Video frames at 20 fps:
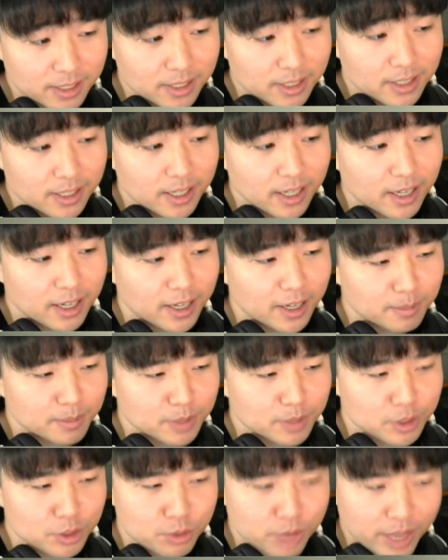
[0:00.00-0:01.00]

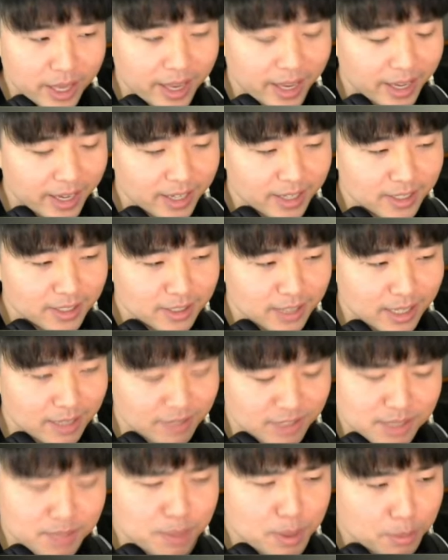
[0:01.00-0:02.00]
I've
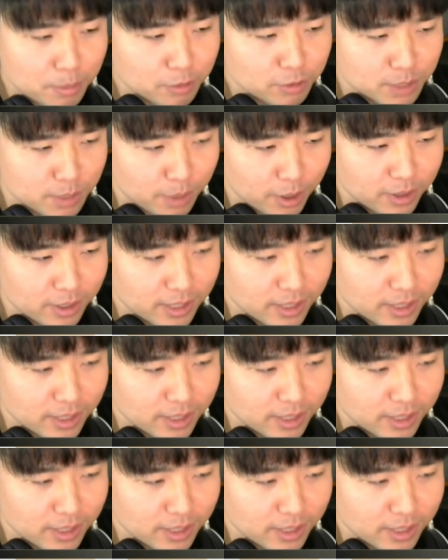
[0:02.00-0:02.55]
seen people respond like